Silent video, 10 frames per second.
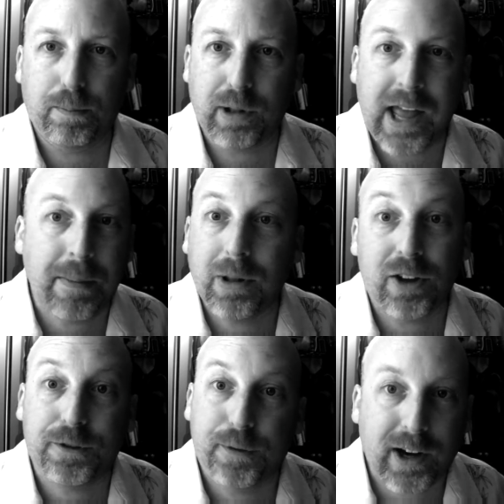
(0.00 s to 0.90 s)

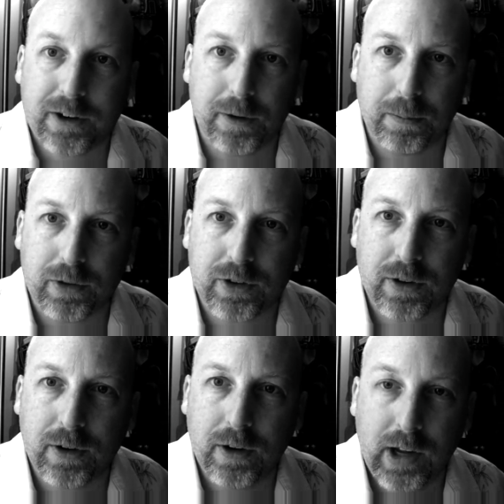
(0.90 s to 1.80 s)
blameless victims,
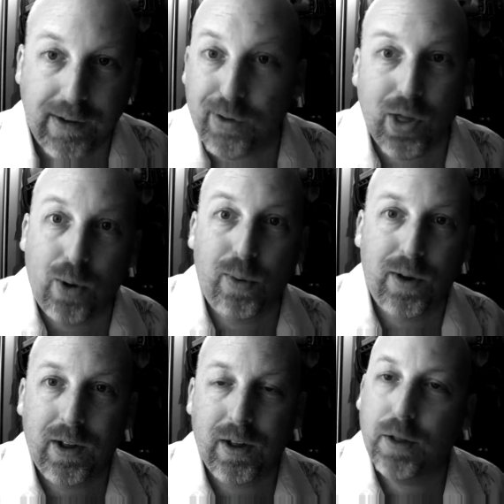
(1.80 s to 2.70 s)
even though
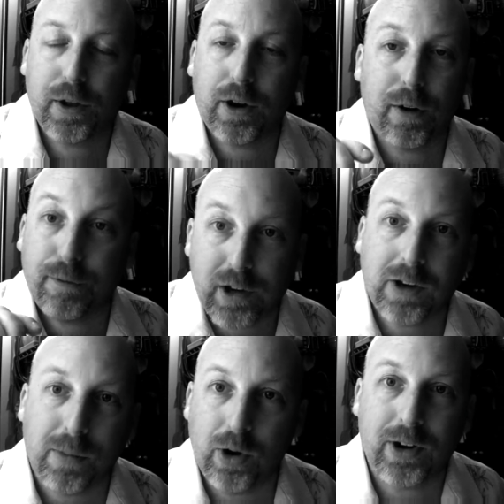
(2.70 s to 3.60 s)
their
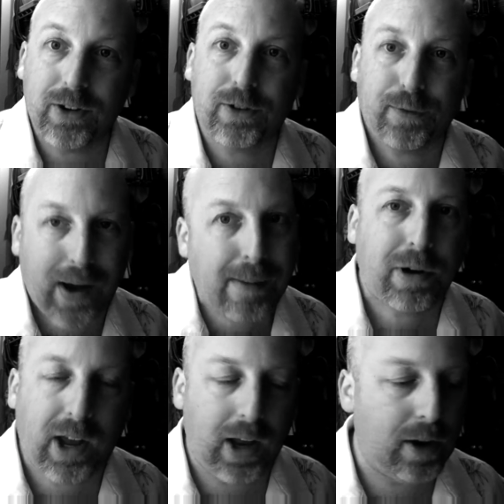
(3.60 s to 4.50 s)
victimhood is
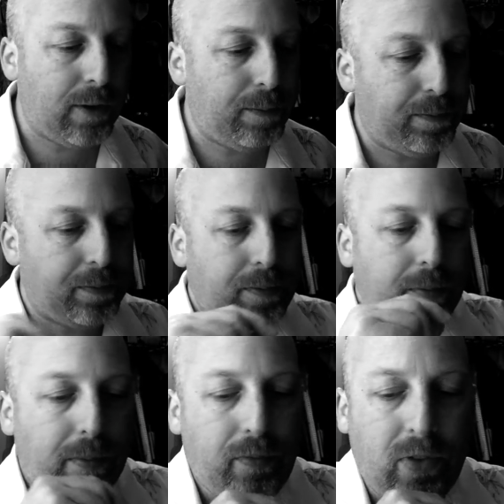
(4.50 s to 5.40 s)
fabricated.
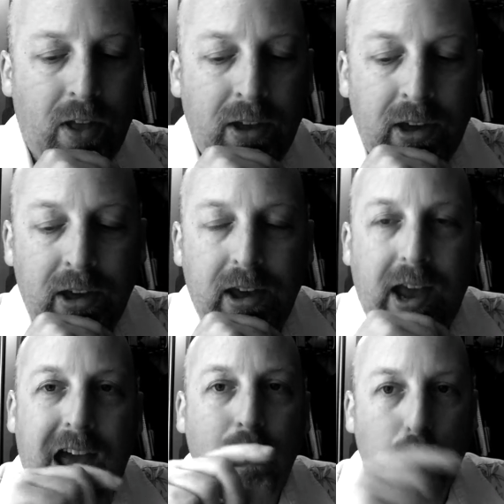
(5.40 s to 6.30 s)

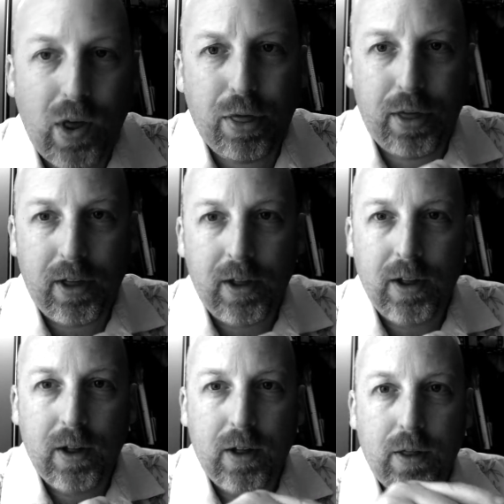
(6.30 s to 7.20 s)
And with
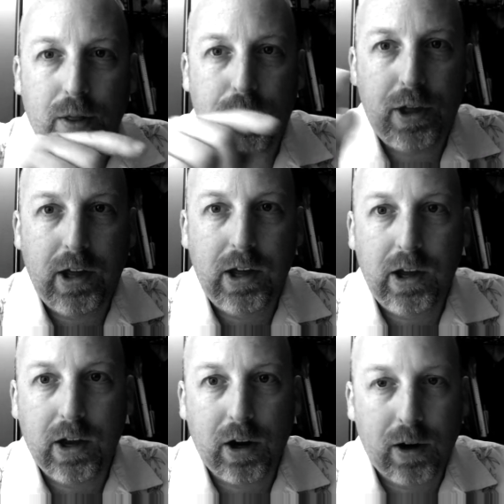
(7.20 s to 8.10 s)

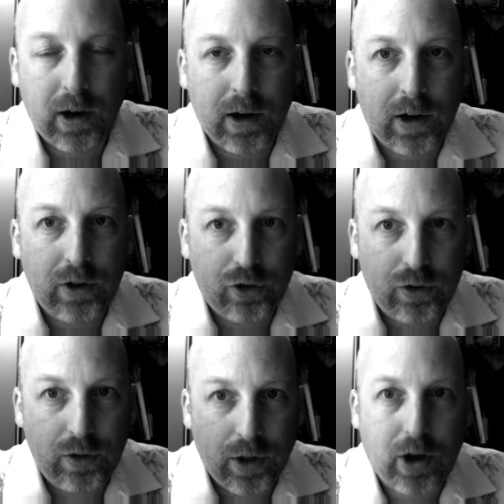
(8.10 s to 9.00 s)
the
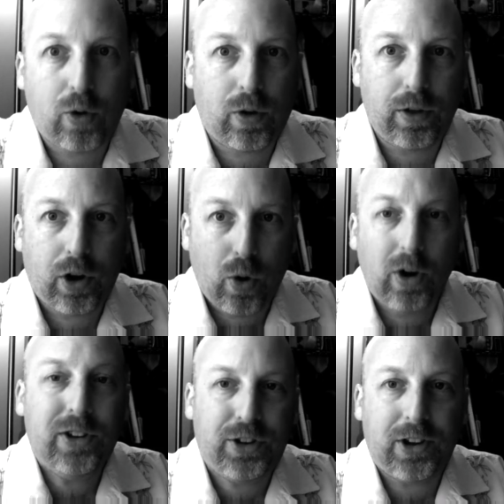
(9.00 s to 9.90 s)

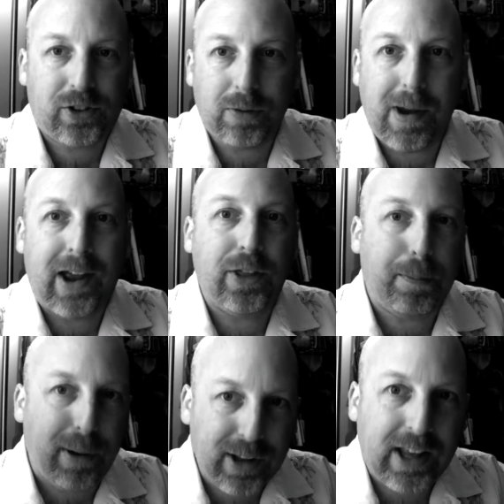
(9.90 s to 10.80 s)
court system and the
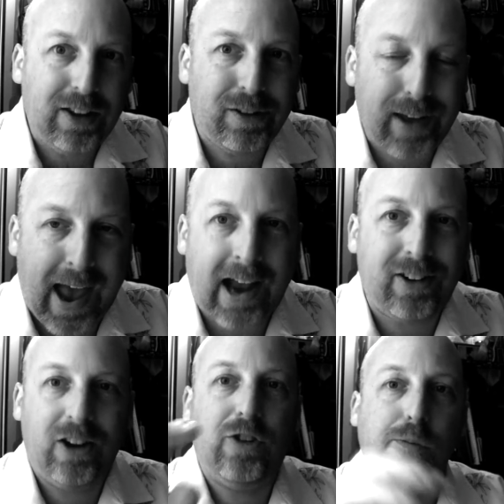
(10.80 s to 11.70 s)
police
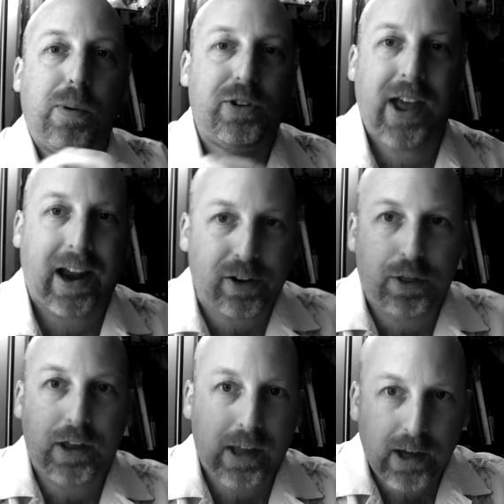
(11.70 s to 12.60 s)
acting to protect
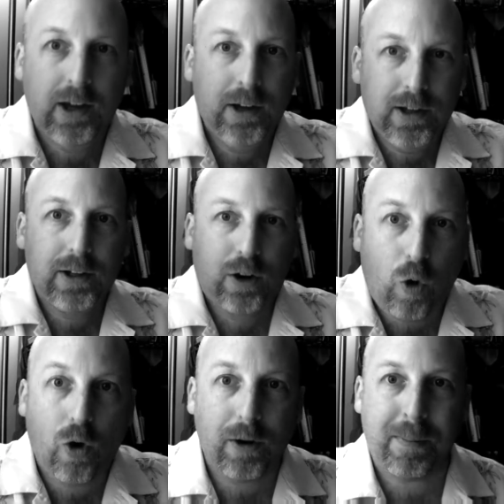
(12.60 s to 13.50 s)
the
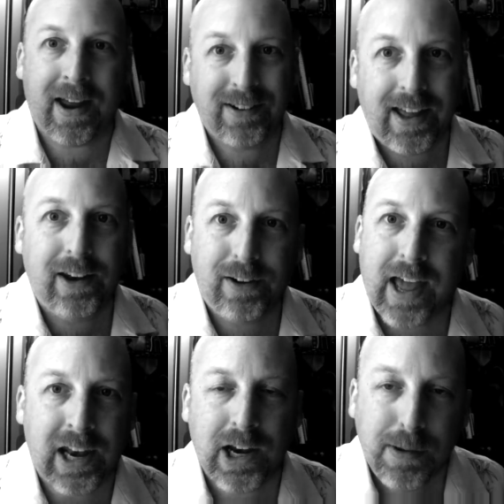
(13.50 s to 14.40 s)
court-mandated
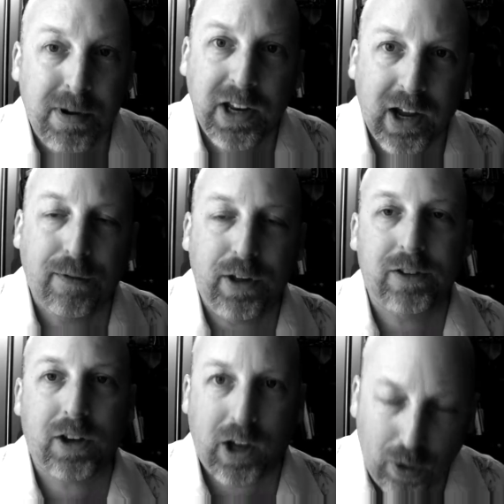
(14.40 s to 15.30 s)
anonymity of
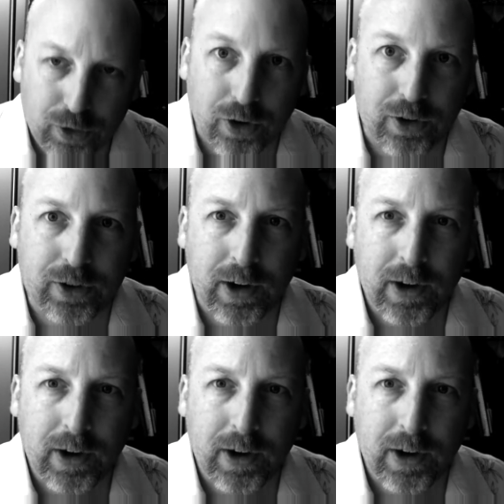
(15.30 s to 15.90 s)
these accusers,